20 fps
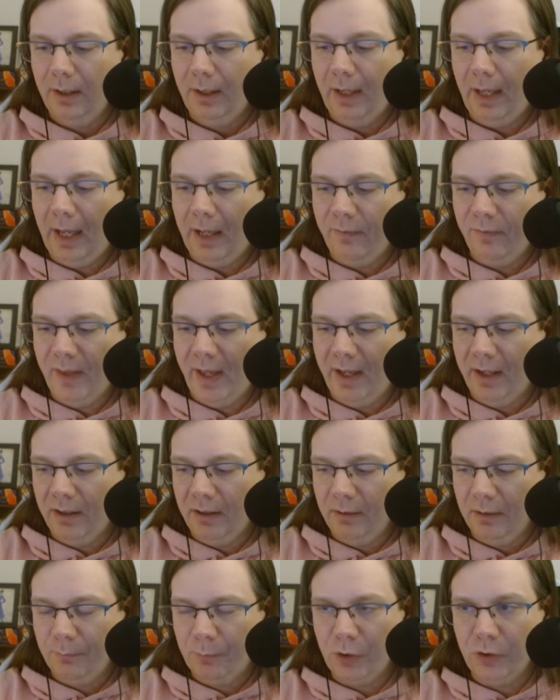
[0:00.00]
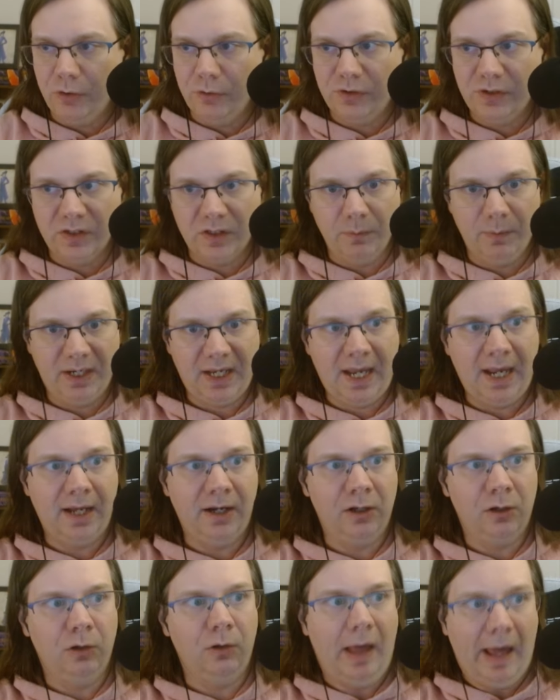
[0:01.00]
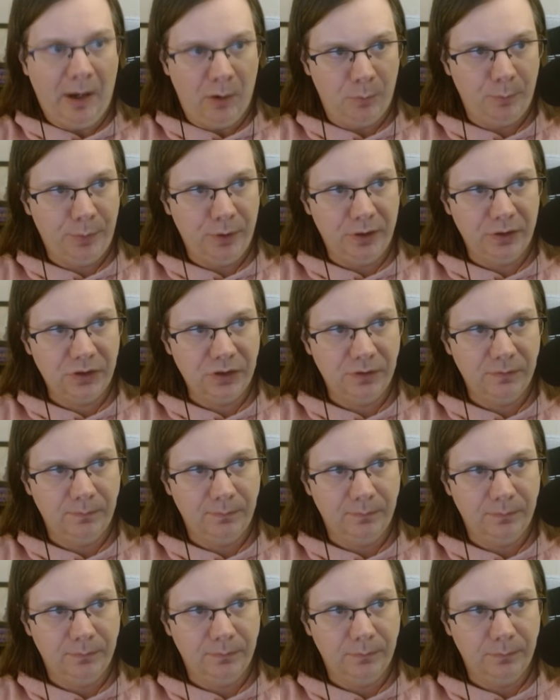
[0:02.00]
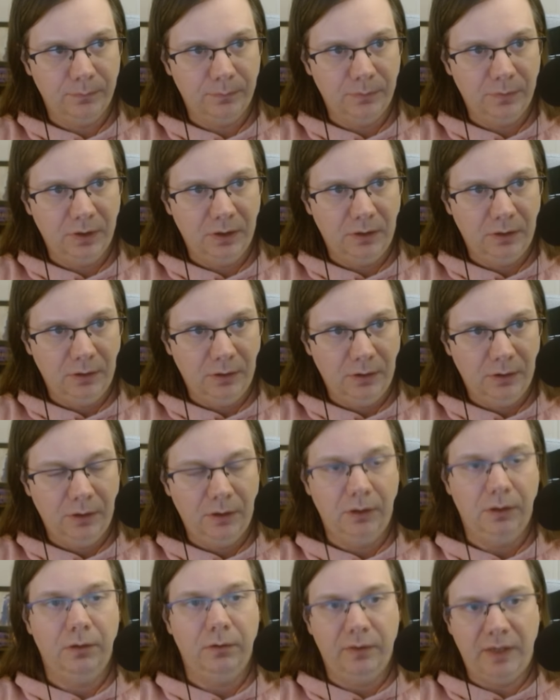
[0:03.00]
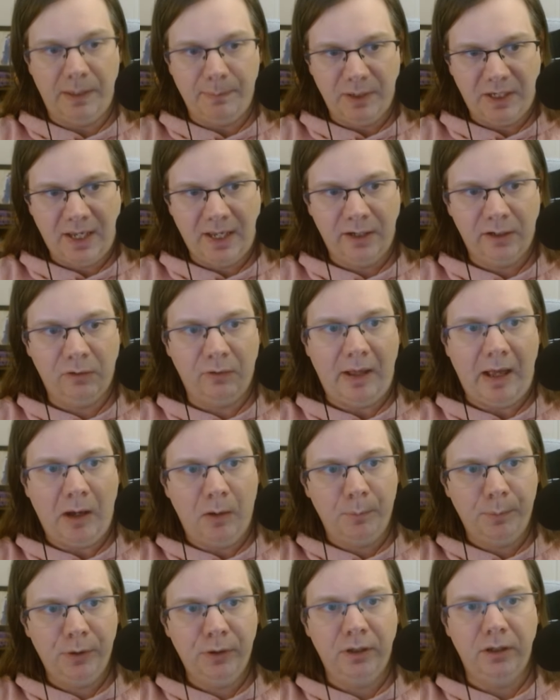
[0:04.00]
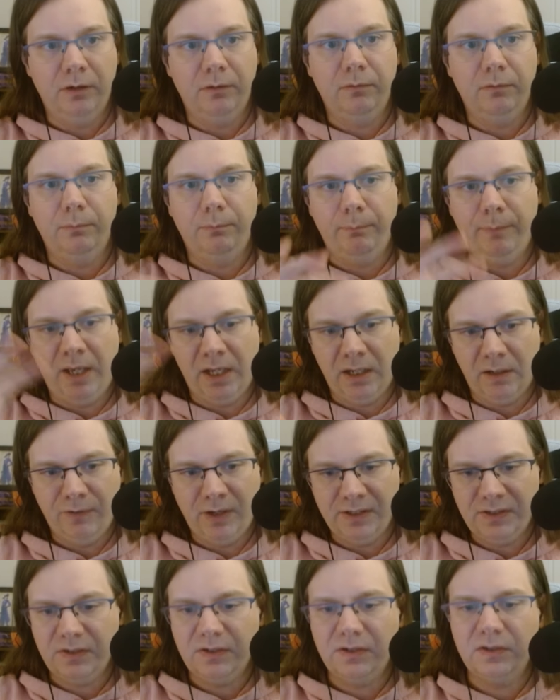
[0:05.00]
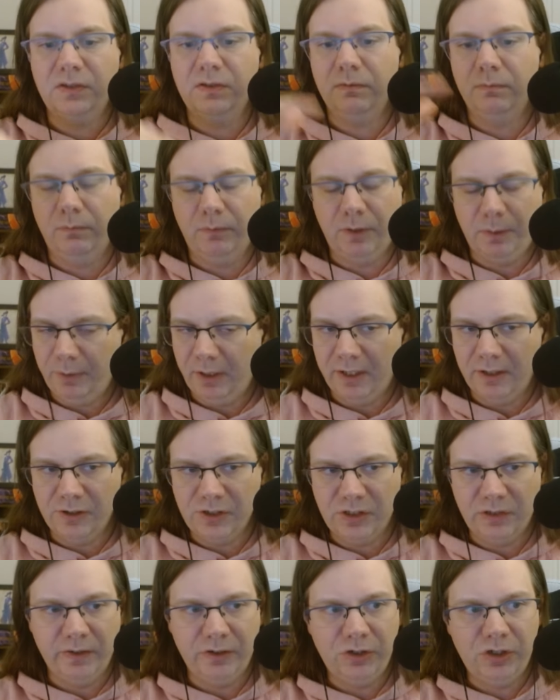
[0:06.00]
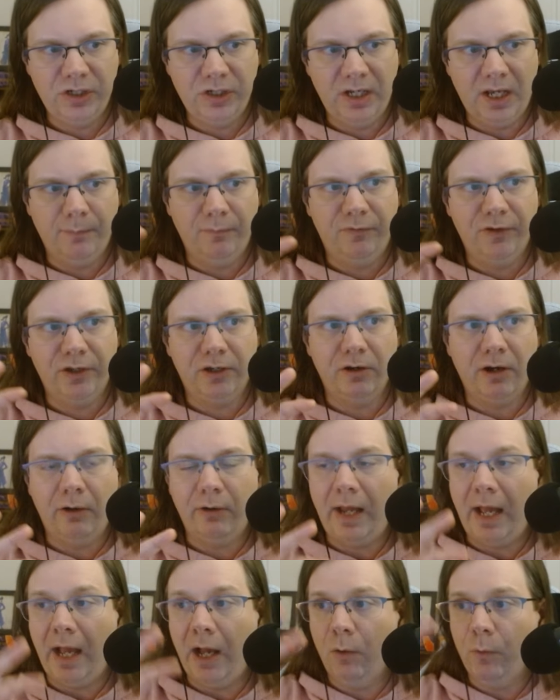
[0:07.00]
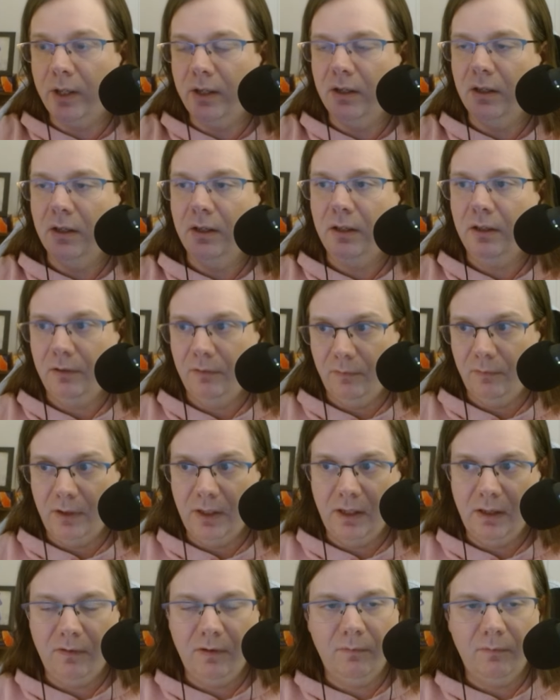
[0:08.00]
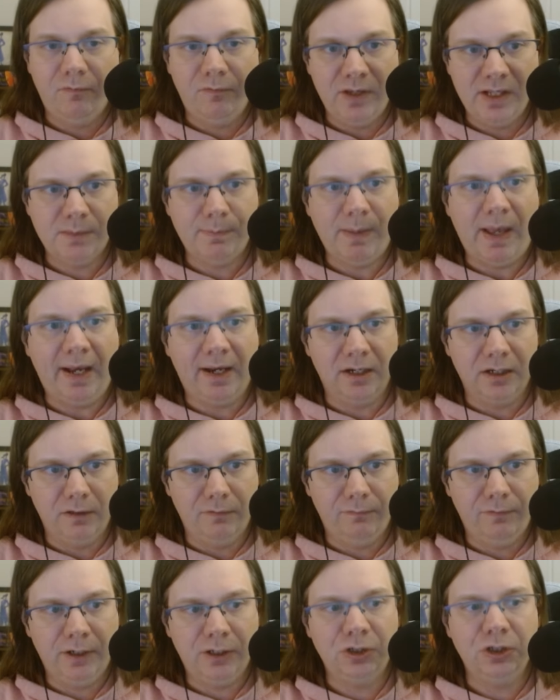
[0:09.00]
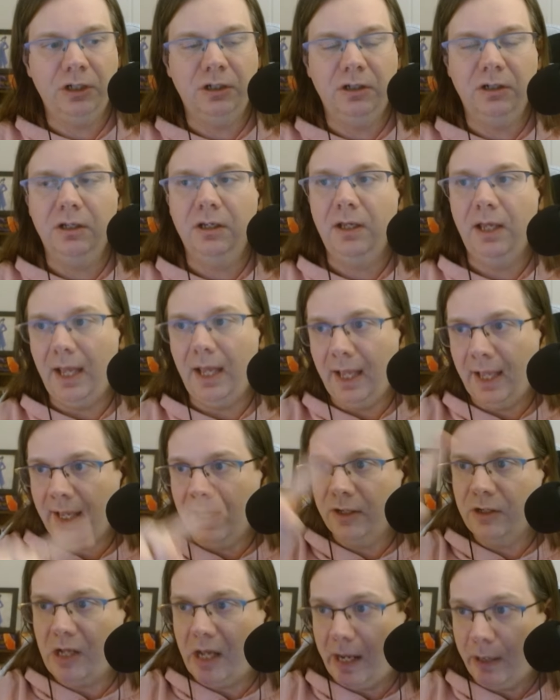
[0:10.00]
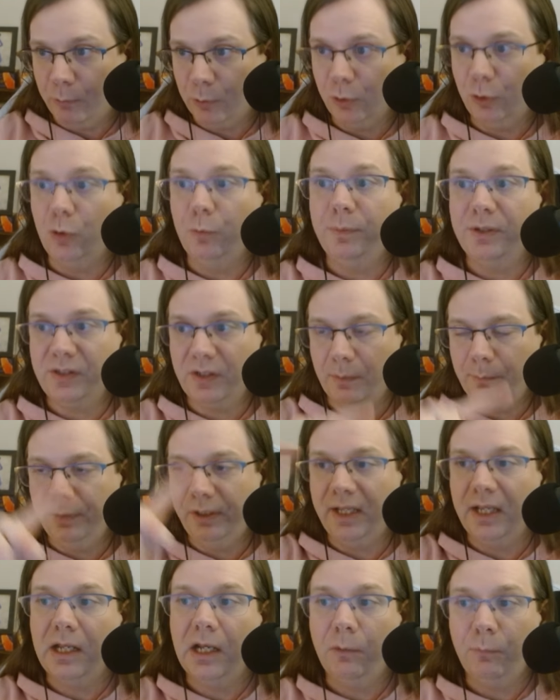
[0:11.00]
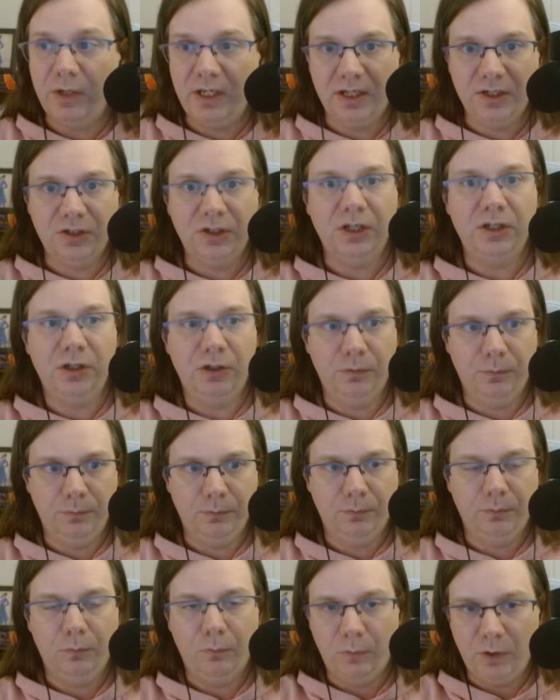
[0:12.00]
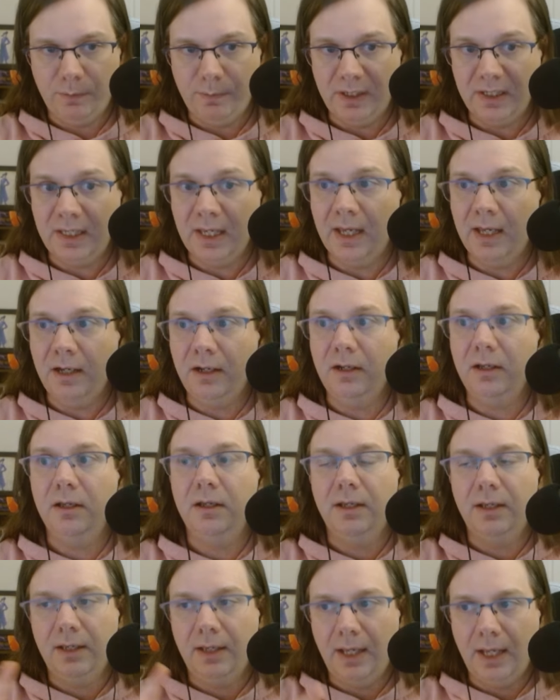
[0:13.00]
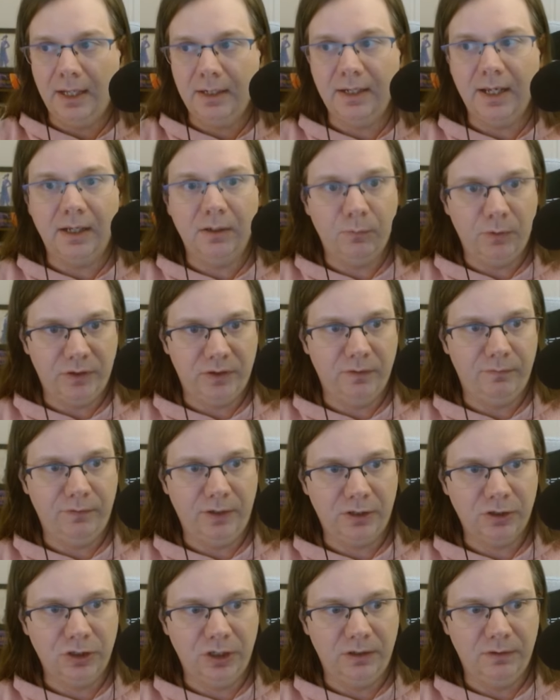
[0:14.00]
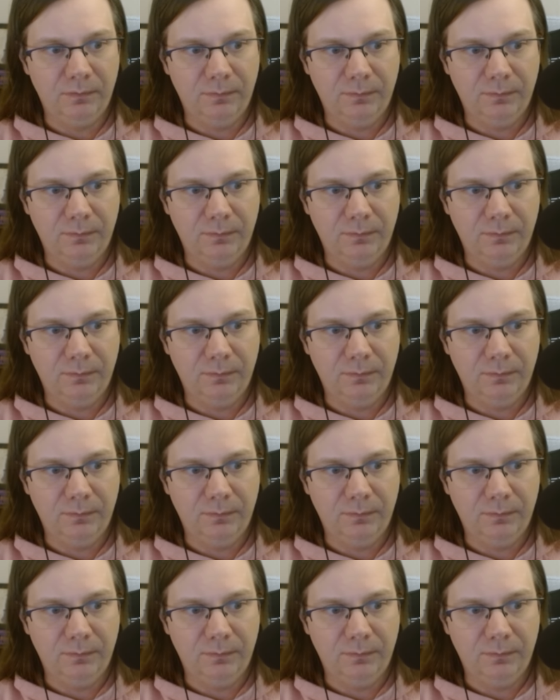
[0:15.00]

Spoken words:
and then produces a mechanical output. That mechanical output manifests, the players and the GM figure out how it feeds back into the fiction, and our loop is complete and we continue. We begin and end with the fiction,